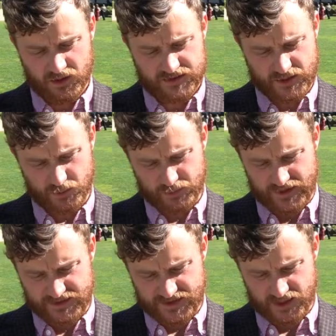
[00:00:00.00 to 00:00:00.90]
So
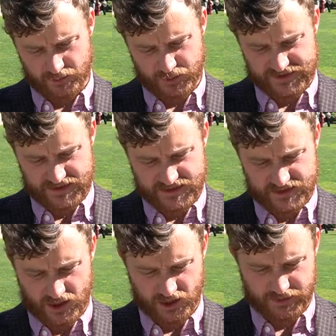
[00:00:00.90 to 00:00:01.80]
Brennan's going to present this
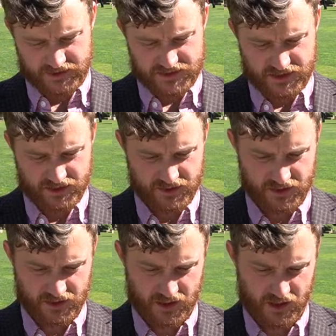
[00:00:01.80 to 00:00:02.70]
argument
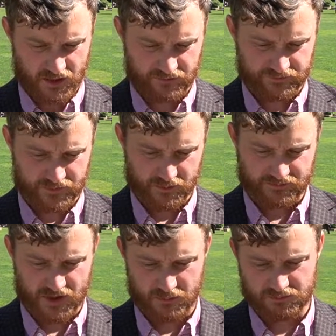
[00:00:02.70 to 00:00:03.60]

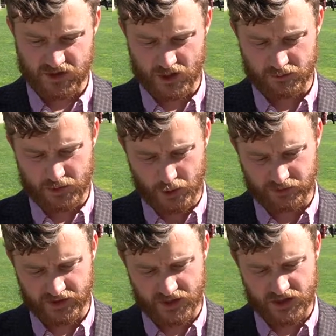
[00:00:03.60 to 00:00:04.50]
from,
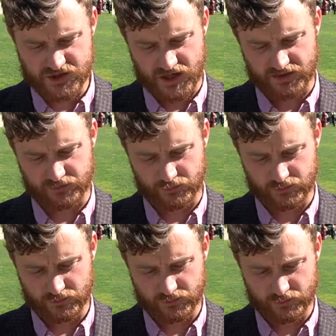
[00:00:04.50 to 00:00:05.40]
imposing unjust
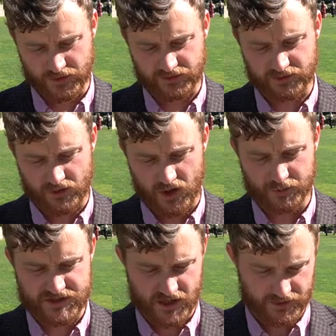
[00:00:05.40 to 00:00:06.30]
risk of
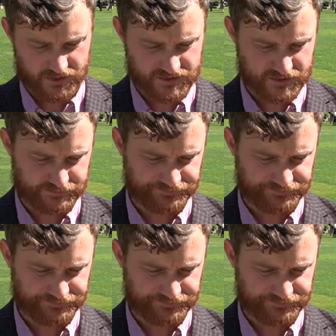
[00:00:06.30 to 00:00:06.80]
harm to others.